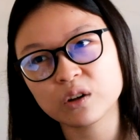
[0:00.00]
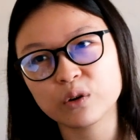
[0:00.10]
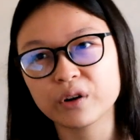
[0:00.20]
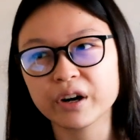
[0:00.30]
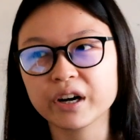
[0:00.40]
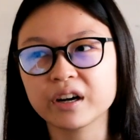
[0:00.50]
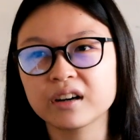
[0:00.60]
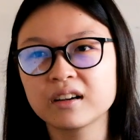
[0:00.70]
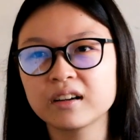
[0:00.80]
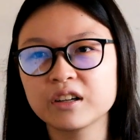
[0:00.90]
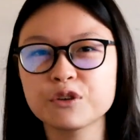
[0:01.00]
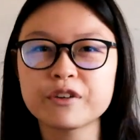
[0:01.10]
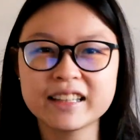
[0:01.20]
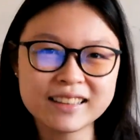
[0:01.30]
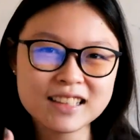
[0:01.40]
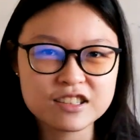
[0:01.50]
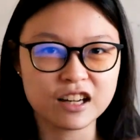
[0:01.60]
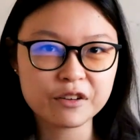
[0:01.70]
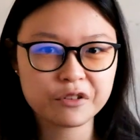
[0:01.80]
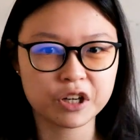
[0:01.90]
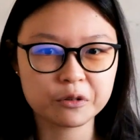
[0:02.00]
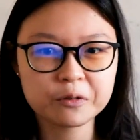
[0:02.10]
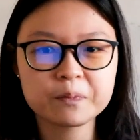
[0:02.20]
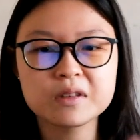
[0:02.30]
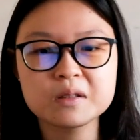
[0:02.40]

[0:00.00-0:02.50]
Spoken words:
or you find that it's not for you.